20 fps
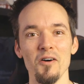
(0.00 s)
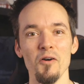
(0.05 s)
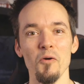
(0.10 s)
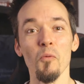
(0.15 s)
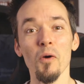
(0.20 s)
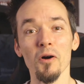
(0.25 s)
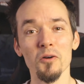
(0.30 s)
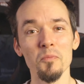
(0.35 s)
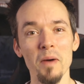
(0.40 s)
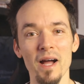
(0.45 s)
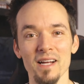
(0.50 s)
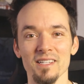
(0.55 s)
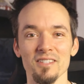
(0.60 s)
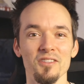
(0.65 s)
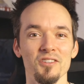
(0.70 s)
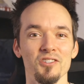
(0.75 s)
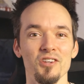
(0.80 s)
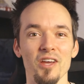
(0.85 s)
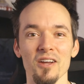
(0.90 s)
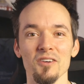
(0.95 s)
Welcome back to
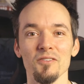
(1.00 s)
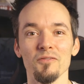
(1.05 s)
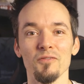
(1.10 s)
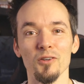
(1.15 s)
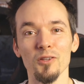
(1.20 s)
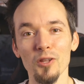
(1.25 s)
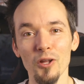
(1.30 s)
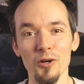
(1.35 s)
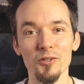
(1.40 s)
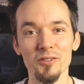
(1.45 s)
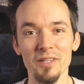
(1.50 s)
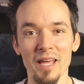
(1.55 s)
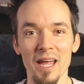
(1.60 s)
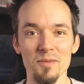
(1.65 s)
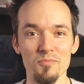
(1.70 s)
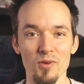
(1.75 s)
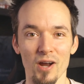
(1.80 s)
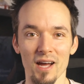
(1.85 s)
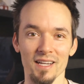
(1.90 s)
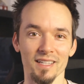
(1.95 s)
the channel for
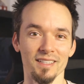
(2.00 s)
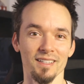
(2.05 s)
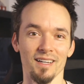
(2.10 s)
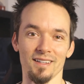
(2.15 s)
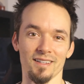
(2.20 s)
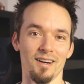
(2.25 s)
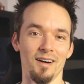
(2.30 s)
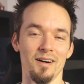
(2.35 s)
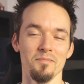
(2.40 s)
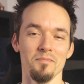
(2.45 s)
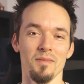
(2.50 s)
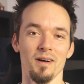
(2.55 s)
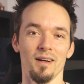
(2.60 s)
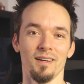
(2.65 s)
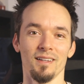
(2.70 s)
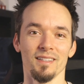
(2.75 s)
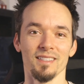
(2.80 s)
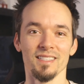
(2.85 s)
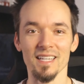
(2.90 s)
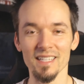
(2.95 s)
LearnGameWriting.com.
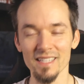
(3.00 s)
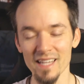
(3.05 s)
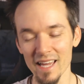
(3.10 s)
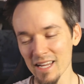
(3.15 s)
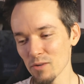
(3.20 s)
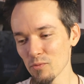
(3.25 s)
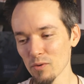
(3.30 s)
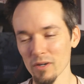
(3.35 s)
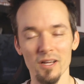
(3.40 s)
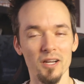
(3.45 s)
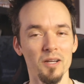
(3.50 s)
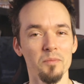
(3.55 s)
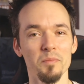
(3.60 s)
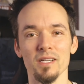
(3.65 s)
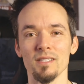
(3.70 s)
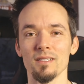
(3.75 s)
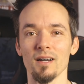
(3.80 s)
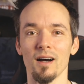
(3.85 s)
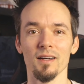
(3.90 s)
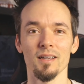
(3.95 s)
Today we're going to
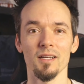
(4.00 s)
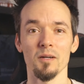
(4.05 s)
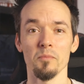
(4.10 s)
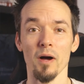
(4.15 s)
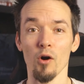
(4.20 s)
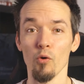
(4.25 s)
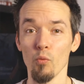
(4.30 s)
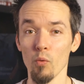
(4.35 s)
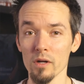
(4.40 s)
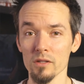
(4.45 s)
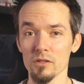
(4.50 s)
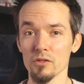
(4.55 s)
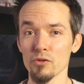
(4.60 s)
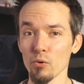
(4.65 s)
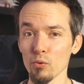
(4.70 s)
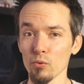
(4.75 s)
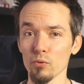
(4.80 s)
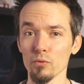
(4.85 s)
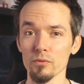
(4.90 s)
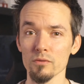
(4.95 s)
be talking about what
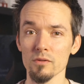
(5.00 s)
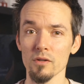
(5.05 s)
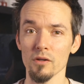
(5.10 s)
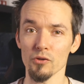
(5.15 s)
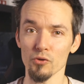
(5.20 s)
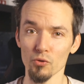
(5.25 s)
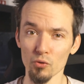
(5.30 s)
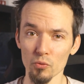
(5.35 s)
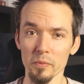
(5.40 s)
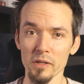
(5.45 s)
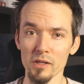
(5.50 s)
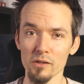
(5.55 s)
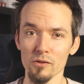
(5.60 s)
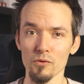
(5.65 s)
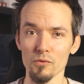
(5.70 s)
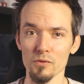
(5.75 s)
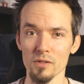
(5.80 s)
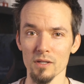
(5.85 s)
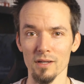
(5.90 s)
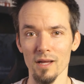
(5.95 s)
tools you'll be
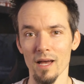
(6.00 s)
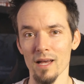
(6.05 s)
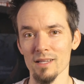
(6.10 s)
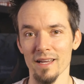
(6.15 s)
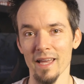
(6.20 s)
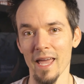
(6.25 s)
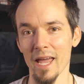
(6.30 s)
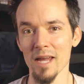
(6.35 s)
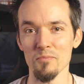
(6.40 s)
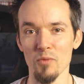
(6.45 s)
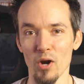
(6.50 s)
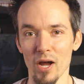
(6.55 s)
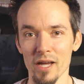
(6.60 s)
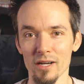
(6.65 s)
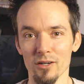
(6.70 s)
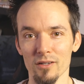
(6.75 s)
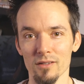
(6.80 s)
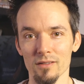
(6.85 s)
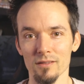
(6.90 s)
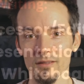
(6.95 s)
using as a game writer.